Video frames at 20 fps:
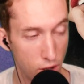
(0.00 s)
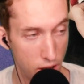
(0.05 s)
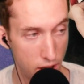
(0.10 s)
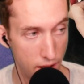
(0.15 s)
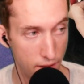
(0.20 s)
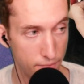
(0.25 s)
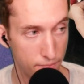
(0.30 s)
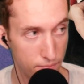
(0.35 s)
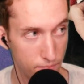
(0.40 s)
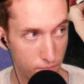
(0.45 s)

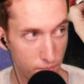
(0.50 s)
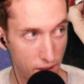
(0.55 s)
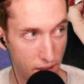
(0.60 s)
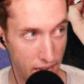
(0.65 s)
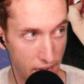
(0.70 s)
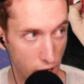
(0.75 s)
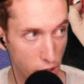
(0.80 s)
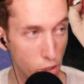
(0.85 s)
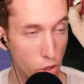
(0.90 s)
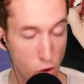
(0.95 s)
uh,
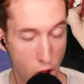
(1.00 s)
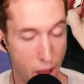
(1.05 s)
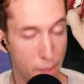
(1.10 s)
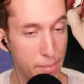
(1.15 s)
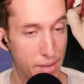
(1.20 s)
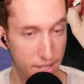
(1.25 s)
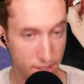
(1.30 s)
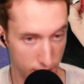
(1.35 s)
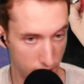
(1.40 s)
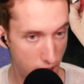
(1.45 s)
ear
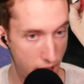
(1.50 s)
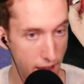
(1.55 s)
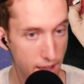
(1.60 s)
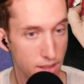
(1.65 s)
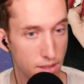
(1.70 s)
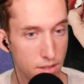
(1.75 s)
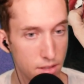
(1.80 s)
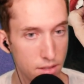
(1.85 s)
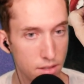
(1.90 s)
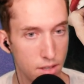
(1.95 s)
grabbing
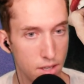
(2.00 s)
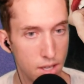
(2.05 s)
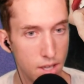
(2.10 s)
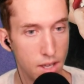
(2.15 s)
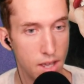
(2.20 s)
lines